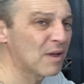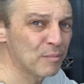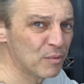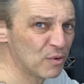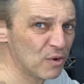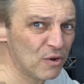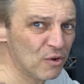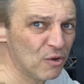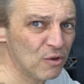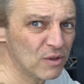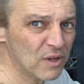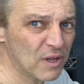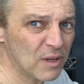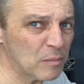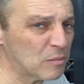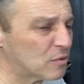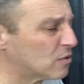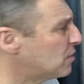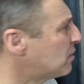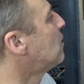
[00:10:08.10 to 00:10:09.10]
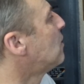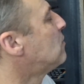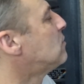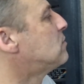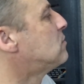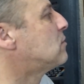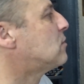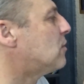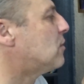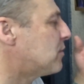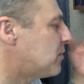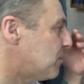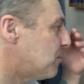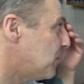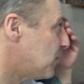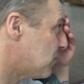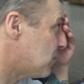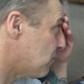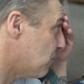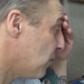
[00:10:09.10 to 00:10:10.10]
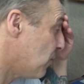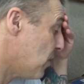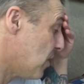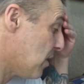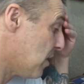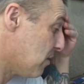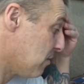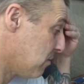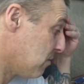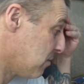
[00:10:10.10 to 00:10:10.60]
happen on all games. Oh god, I didn't mean to run that.